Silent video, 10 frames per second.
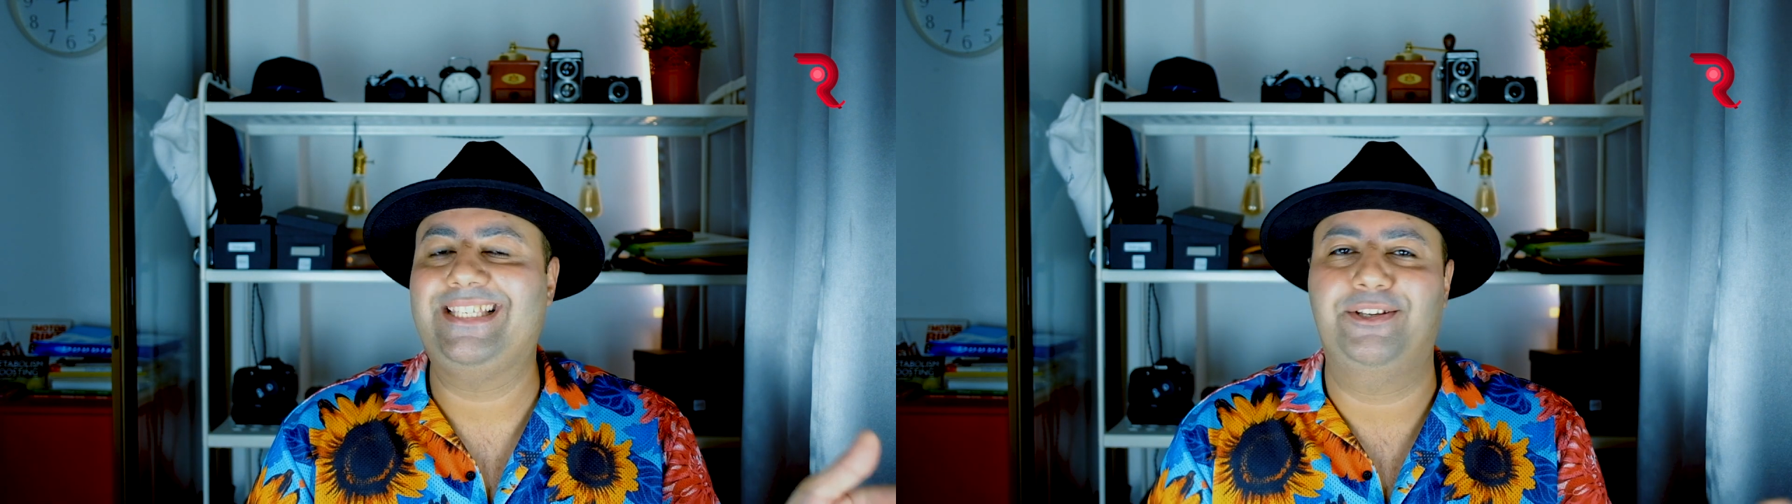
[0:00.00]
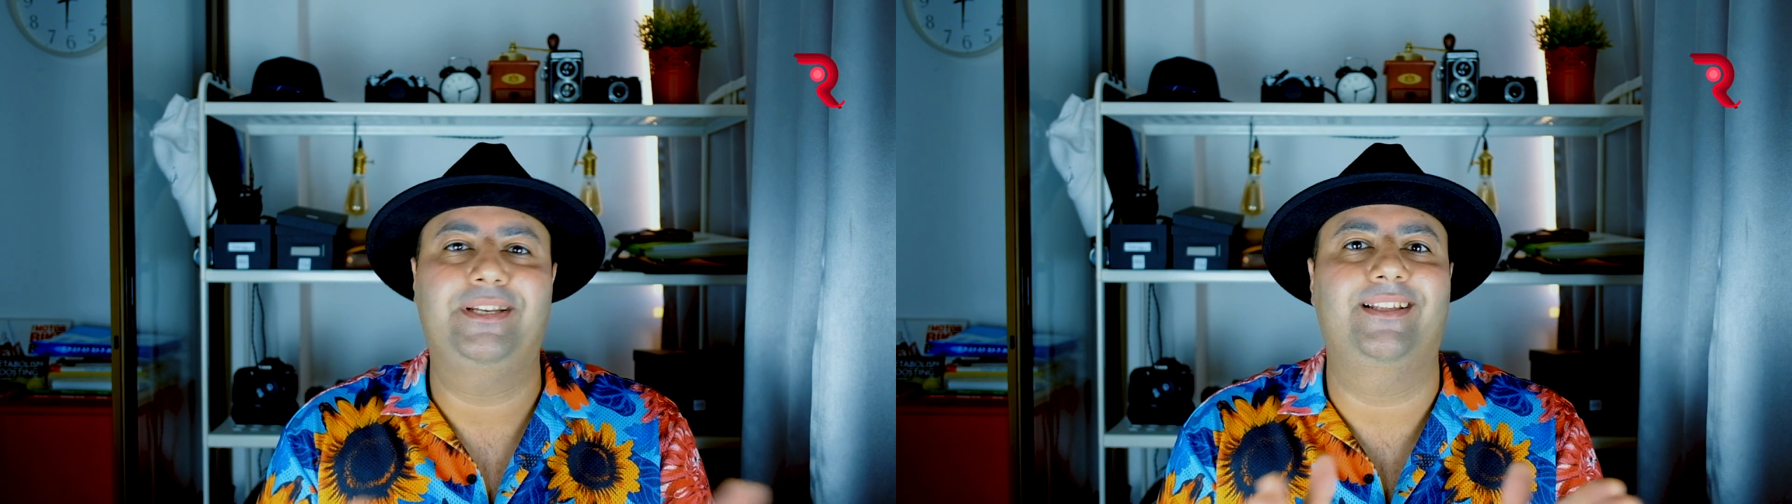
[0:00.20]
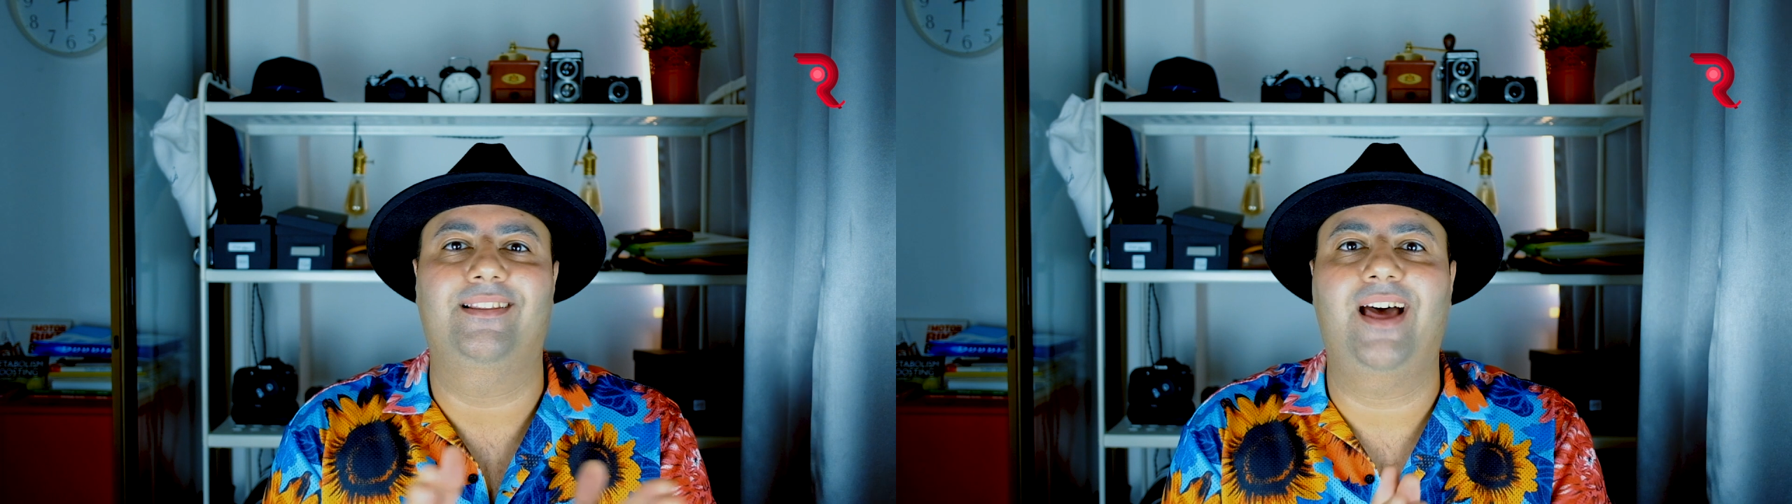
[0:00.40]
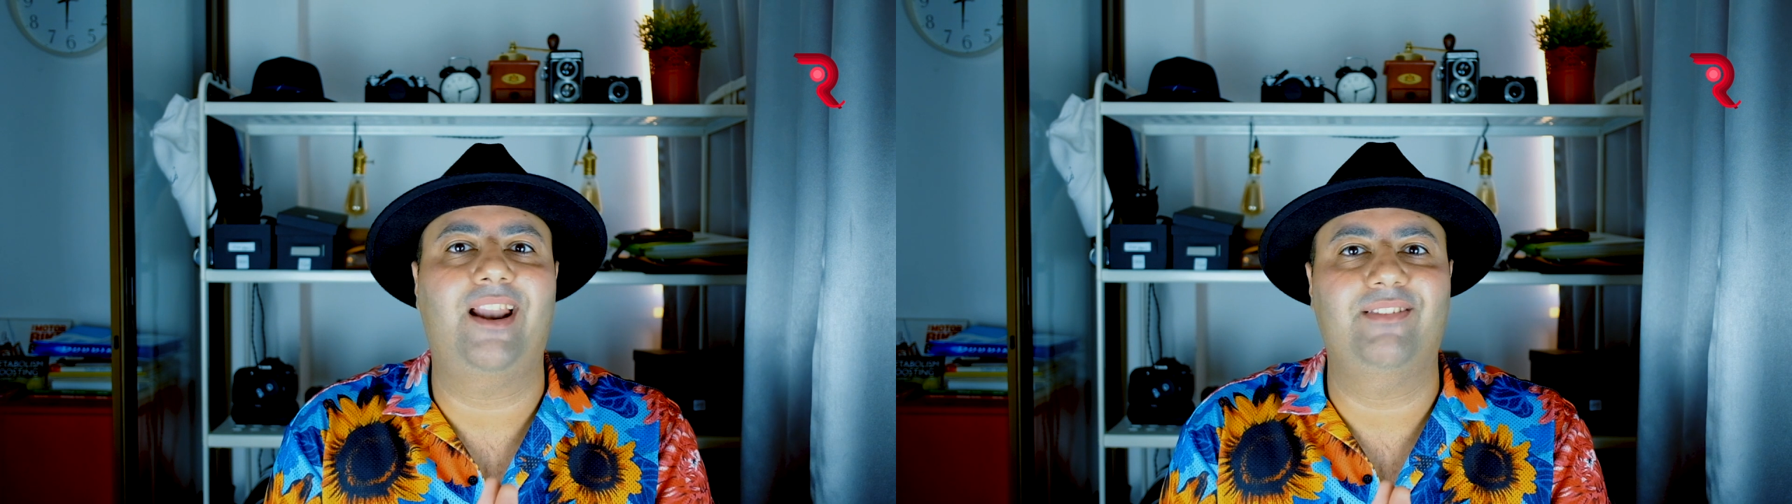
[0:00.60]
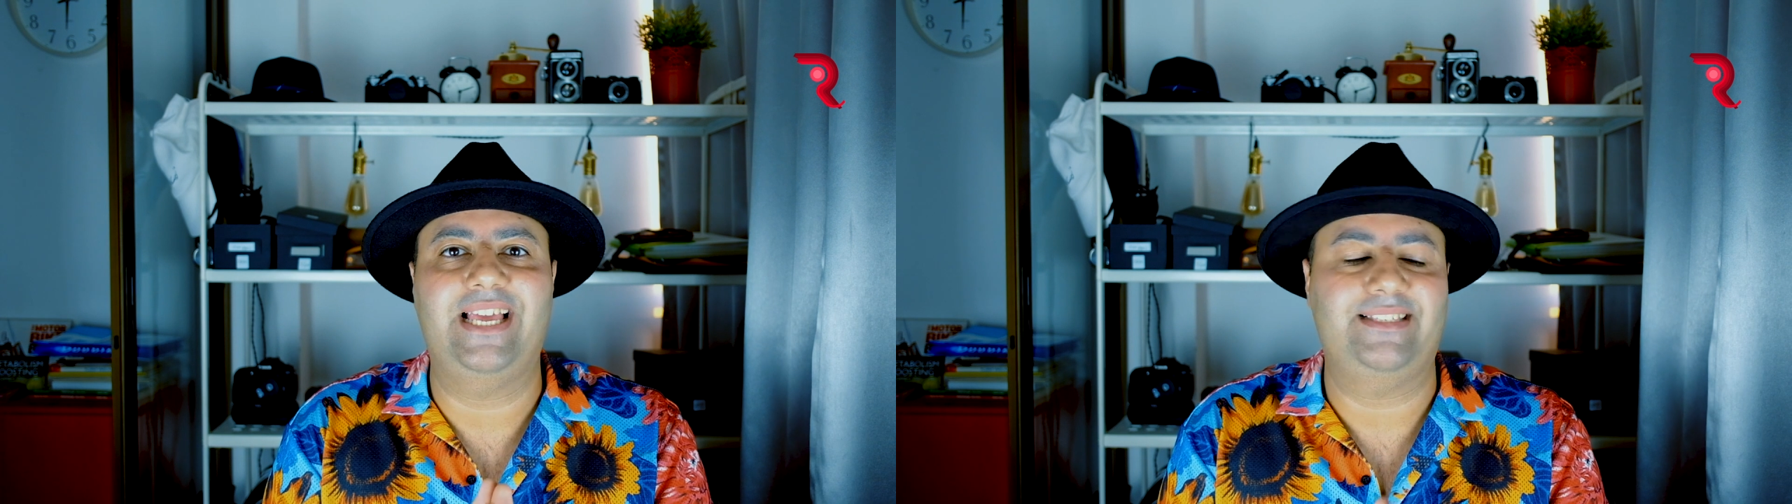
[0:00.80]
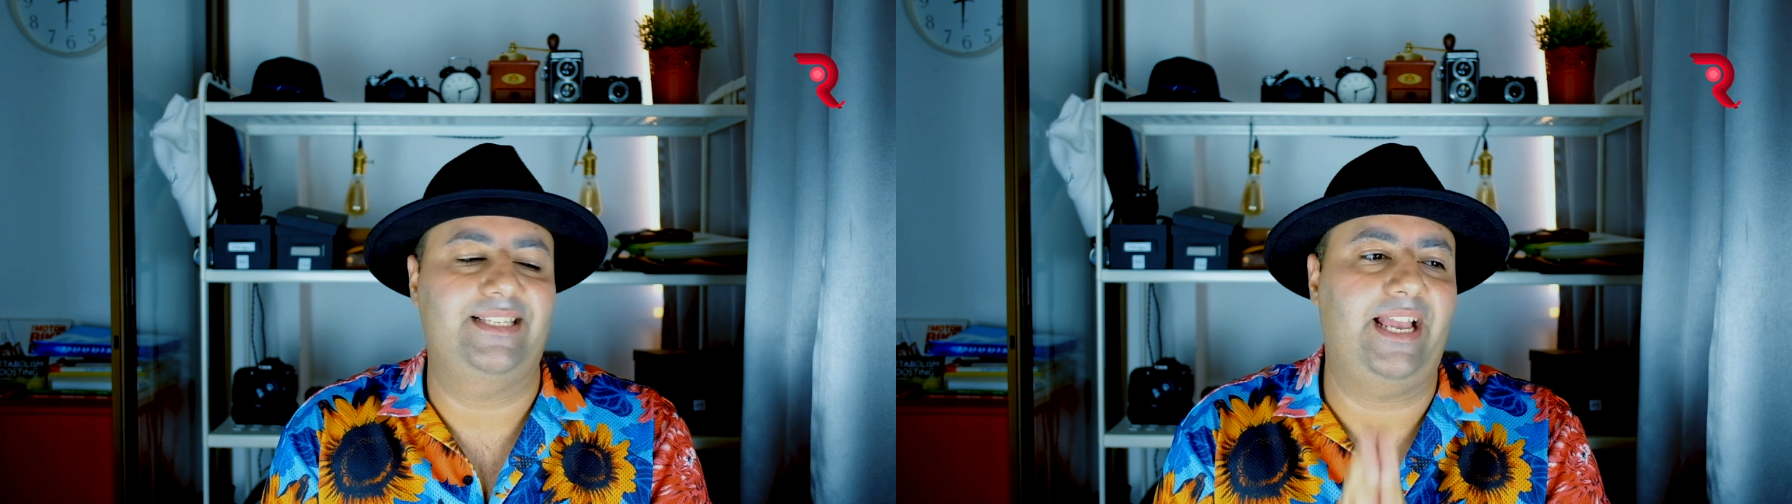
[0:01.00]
You need a lot of lenses.